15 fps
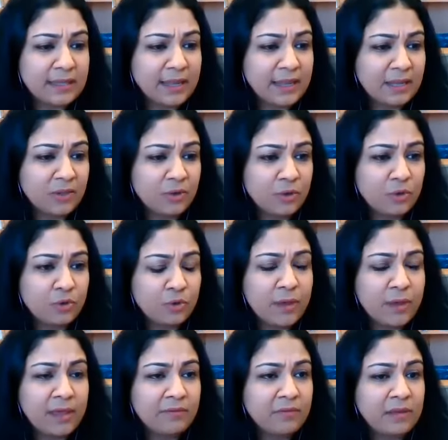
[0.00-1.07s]
like, you
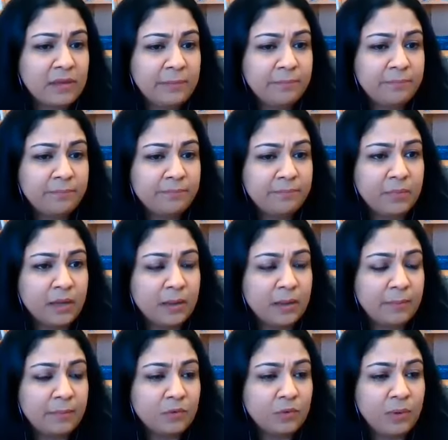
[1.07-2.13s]
have
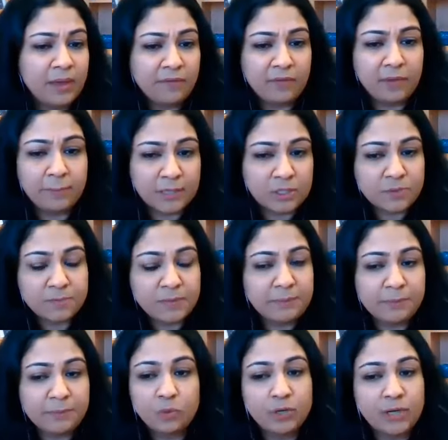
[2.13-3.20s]
a bunch of
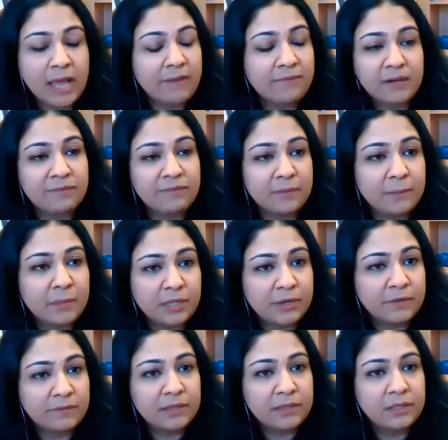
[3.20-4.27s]
people who are not very familiar
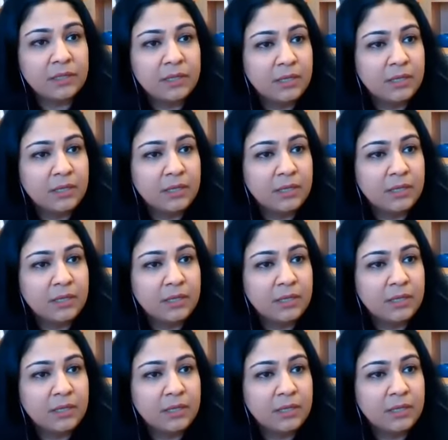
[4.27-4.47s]
with